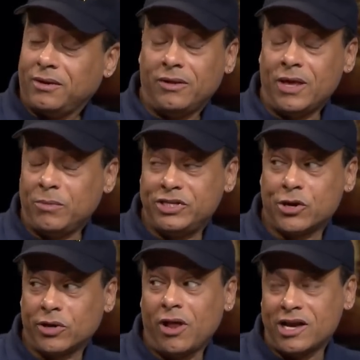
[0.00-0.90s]
and then
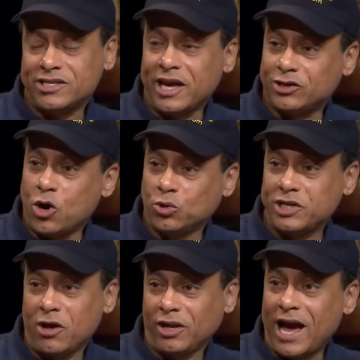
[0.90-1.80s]
materializing at the
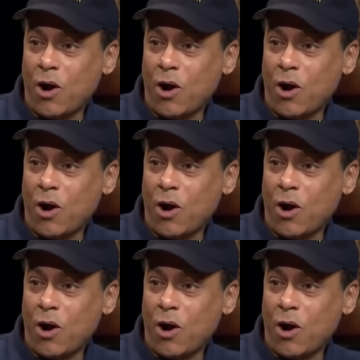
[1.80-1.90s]
hotel an